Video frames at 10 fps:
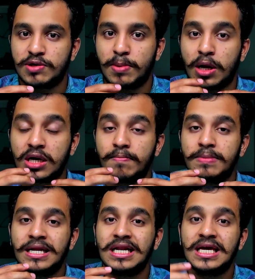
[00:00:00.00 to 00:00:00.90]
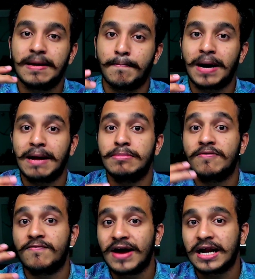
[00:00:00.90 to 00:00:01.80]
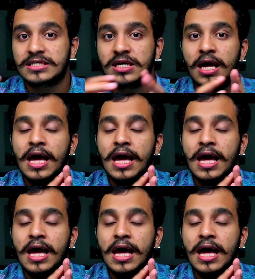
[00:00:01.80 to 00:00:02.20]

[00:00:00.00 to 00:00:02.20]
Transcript: you may not completely imbibe the facts.